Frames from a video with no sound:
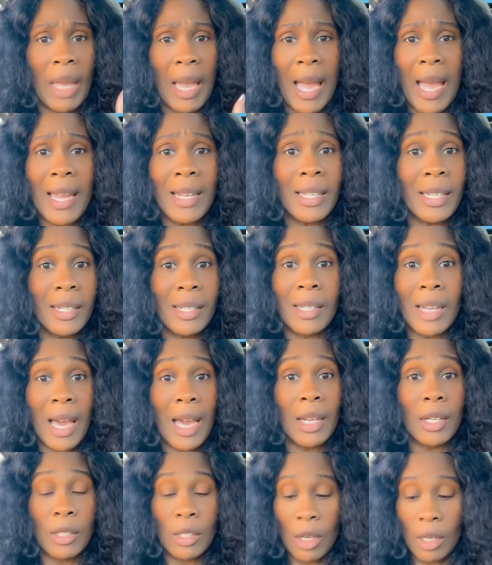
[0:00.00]
I did
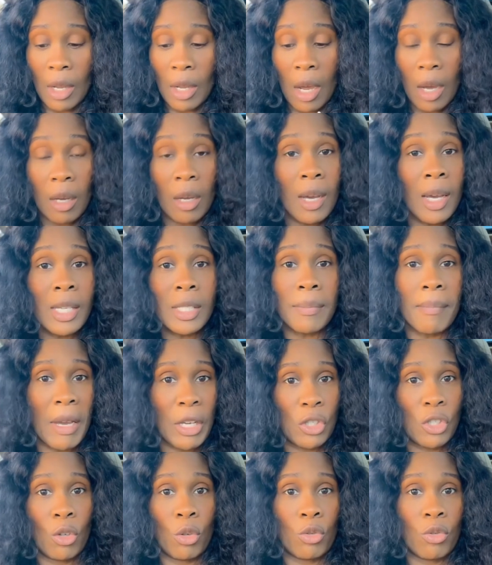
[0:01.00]
not cuss
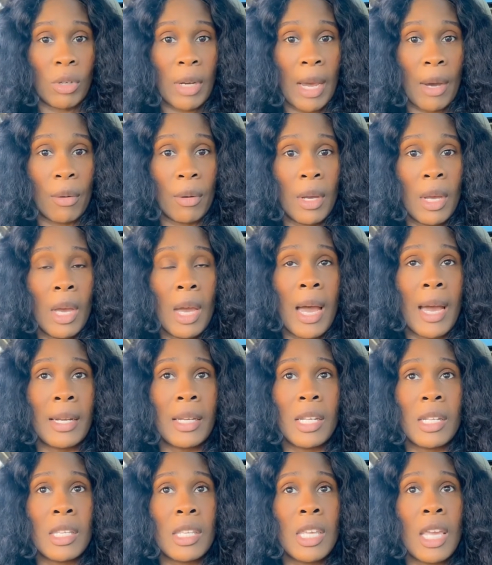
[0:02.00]
my children out. I
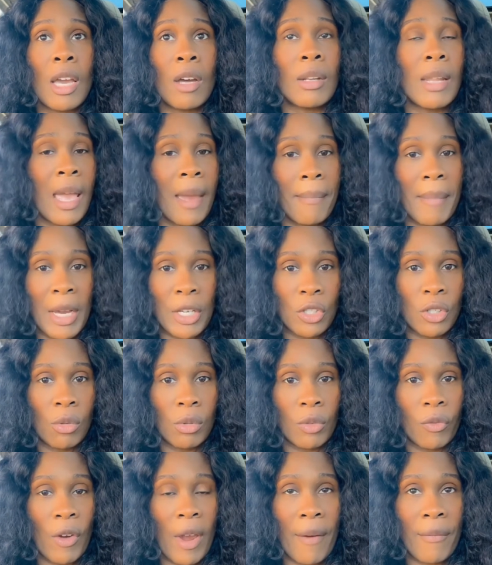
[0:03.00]
didn't yell at my
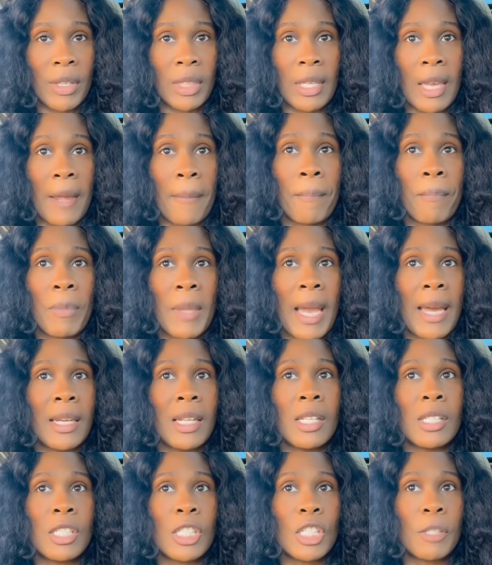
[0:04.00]
children for everything. I
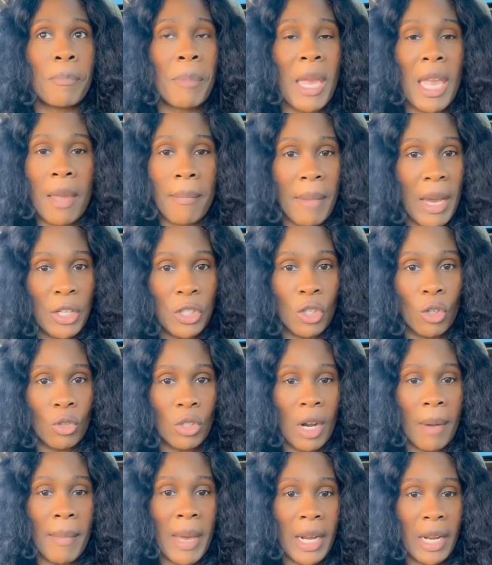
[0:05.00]
didn't spank my
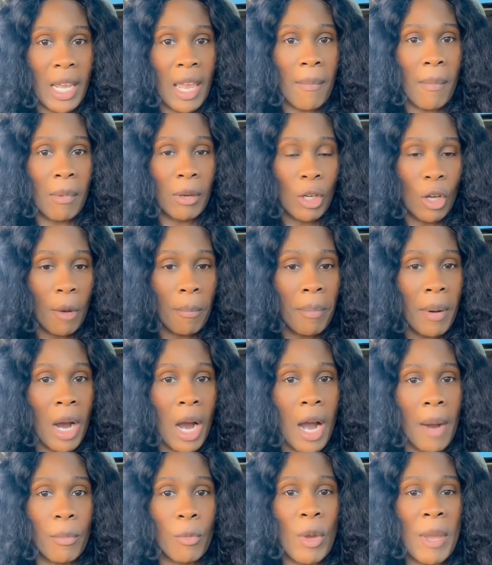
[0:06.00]
children. I might have given them a little
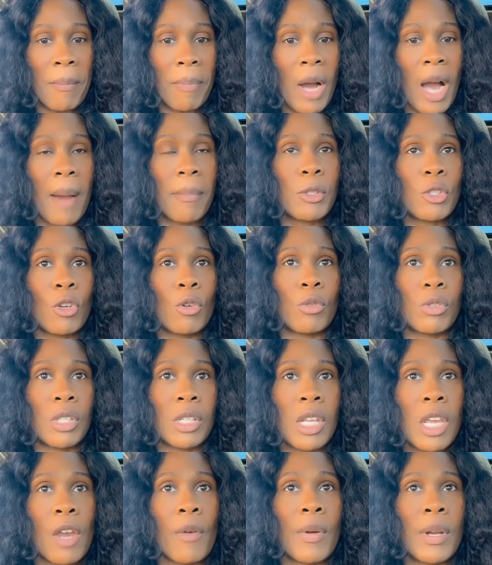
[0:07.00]
pop. We pop
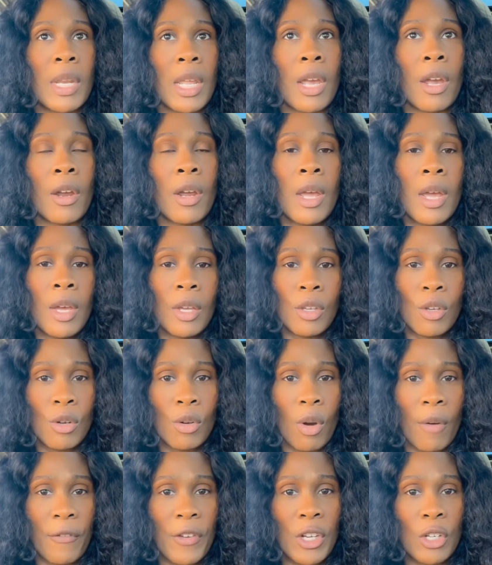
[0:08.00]
Chosen here and there,
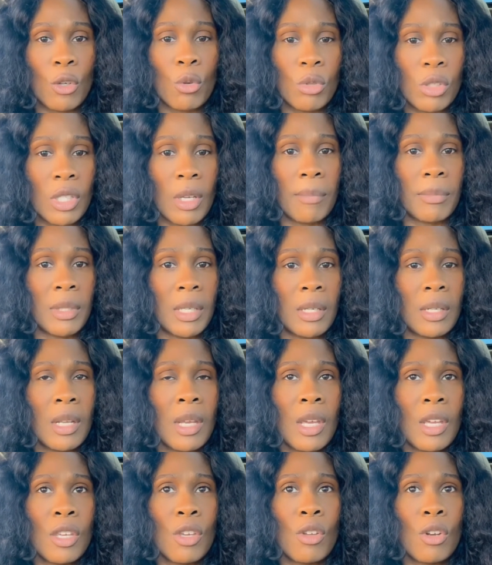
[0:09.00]
if he do something,
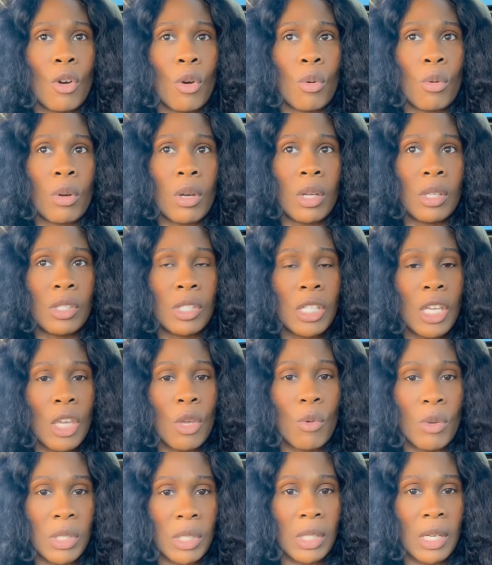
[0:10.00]

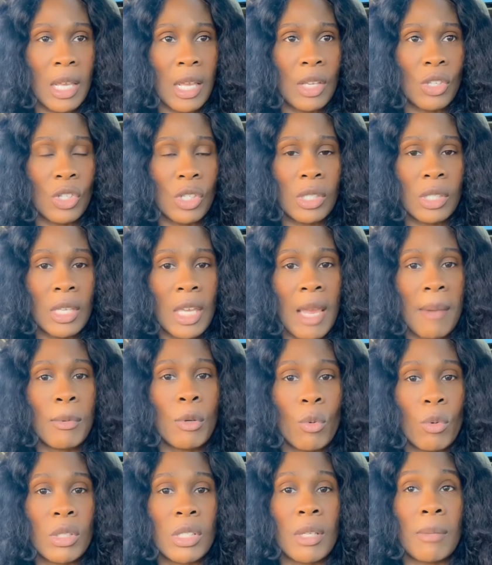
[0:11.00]
continuously and just keep
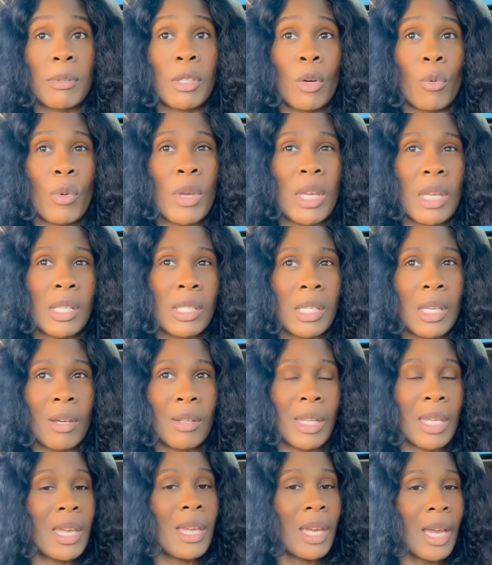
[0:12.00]
doing something, and we can
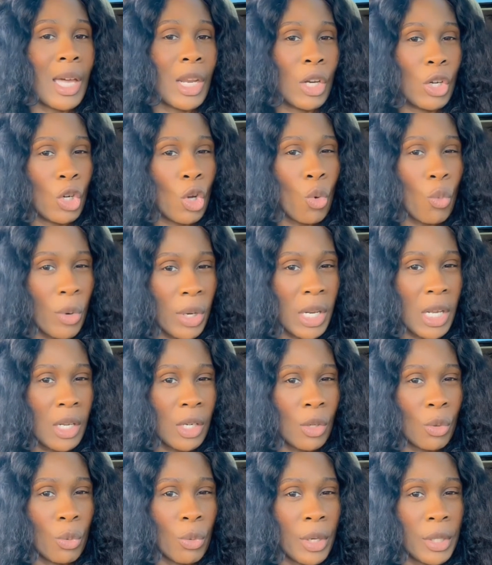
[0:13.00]
tell that he kind of know what
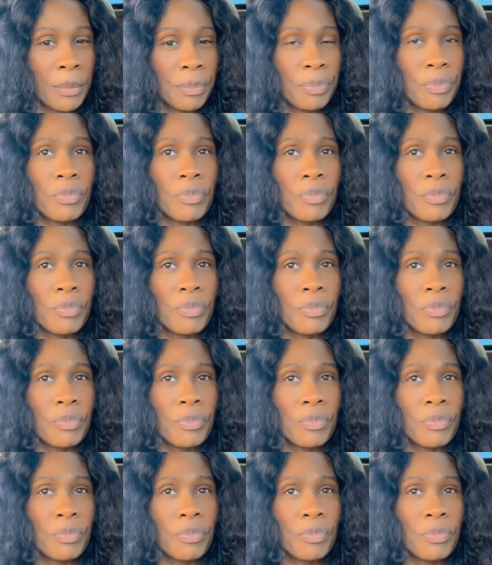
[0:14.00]
he doing.